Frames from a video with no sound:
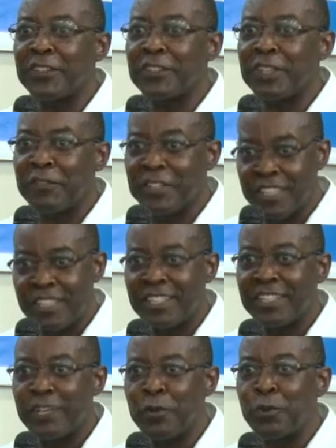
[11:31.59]

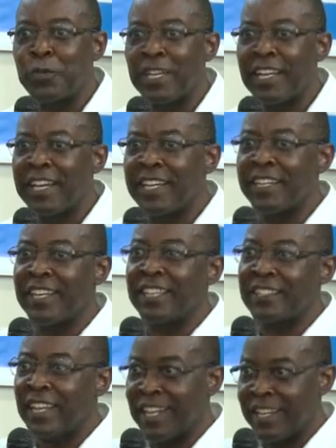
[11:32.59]
sufficient, you still get a
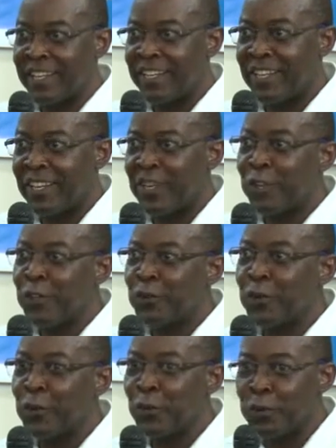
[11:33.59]
salary.
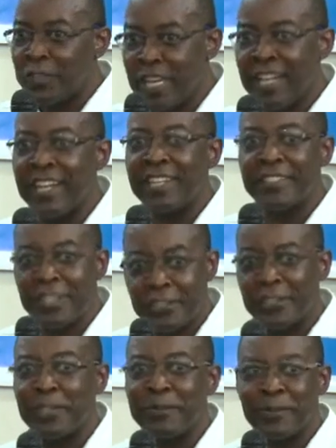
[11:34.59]
So salary
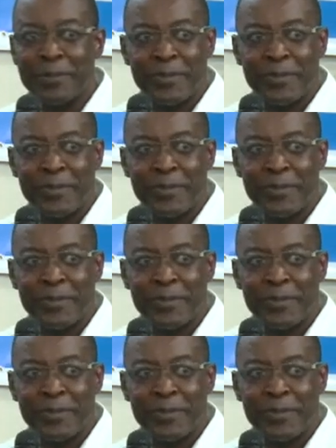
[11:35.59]
system